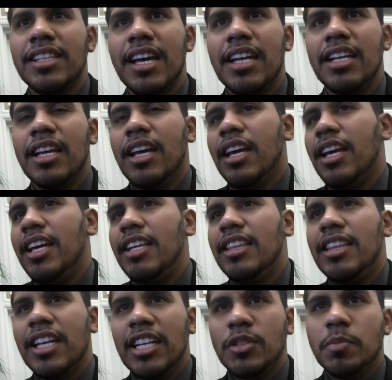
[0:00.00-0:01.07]
that he
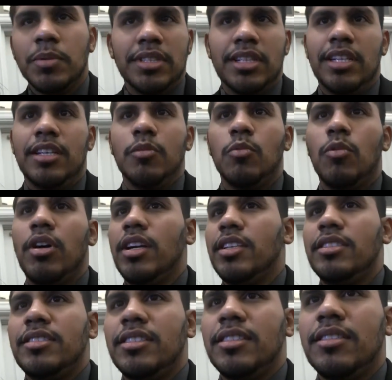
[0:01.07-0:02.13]
desperately
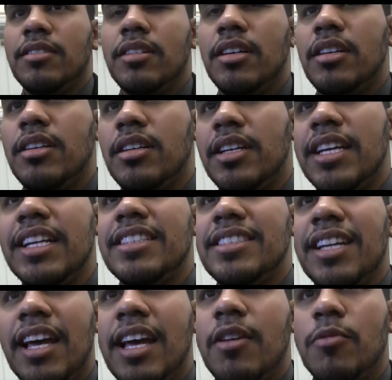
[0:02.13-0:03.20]
wanted to get his
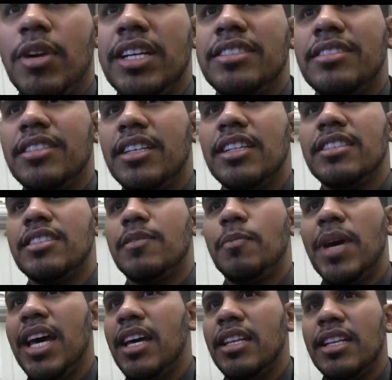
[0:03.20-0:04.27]
hand raised against a
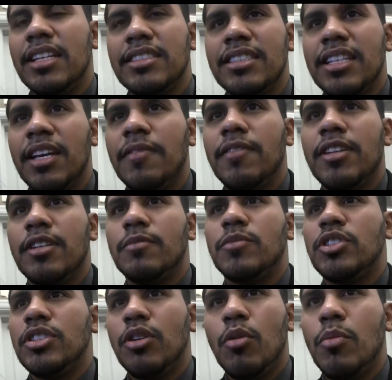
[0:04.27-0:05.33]
man that's giving them
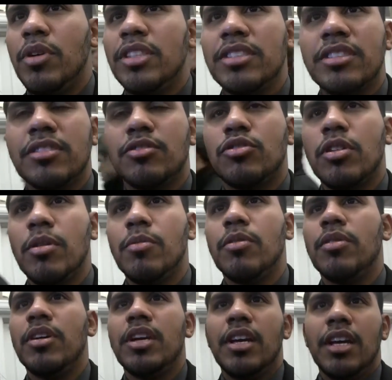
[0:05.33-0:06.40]
so much
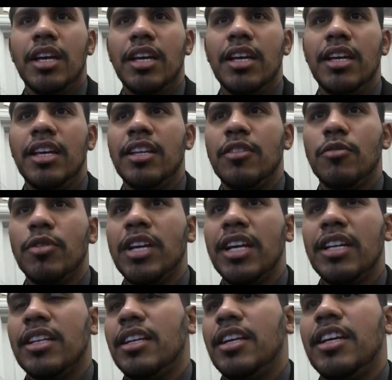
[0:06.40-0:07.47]
trouble in the ring,
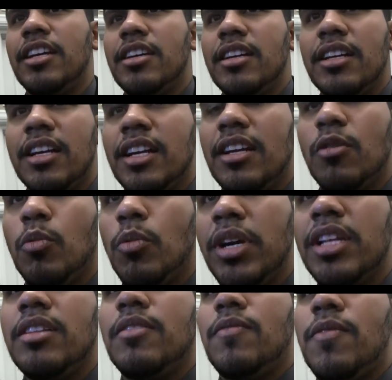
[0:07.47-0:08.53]
and he couldn't get a
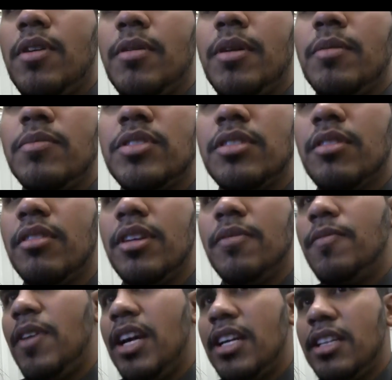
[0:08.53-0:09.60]
win from him. So he
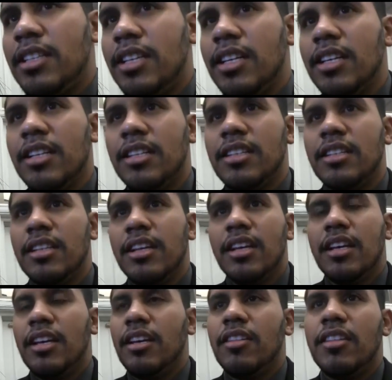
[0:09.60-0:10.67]
finally did, and
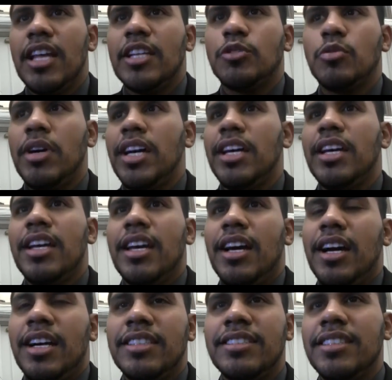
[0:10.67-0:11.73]
you know, that's why
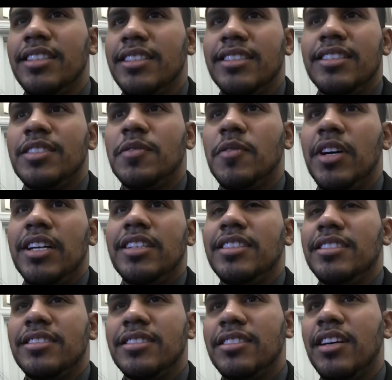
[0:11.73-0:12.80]
I said this fight
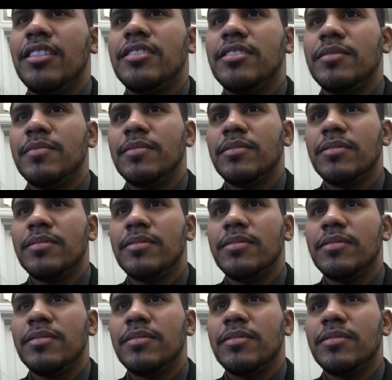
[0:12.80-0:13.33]
is a toss-up.